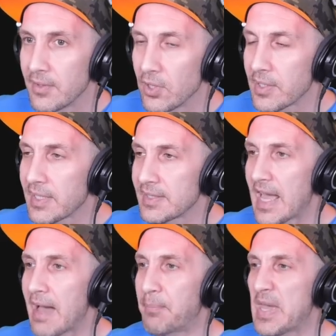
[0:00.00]
Look at
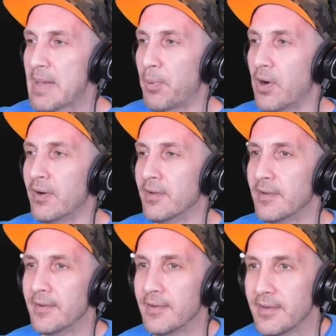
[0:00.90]
that, people.
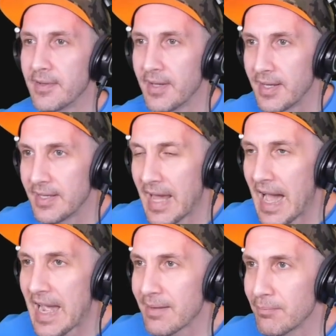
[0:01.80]

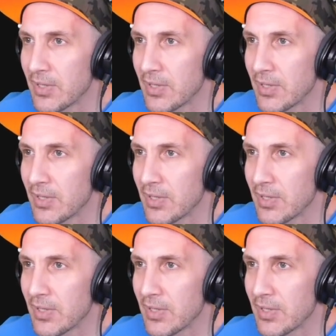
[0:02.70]
9